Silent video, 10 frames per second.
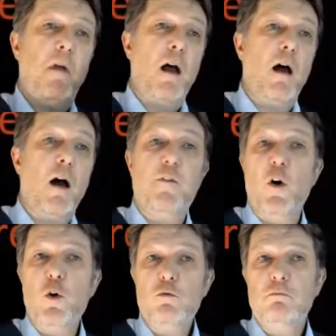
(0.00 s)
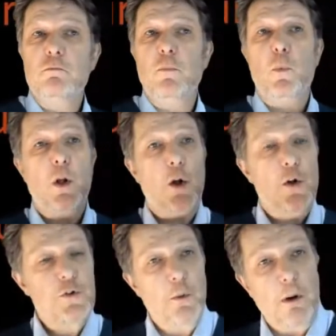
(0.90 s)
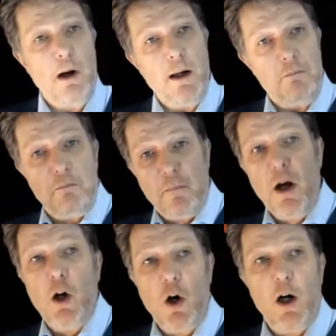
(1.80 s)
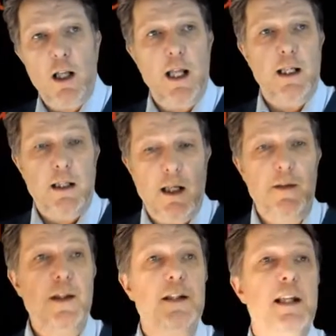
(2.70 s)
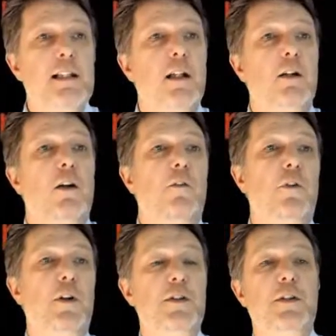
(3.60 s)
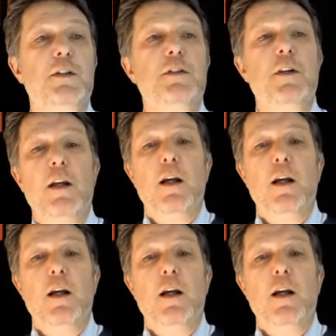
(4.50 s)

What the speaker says: a phone will also buy a car like the Tesla car, for instance.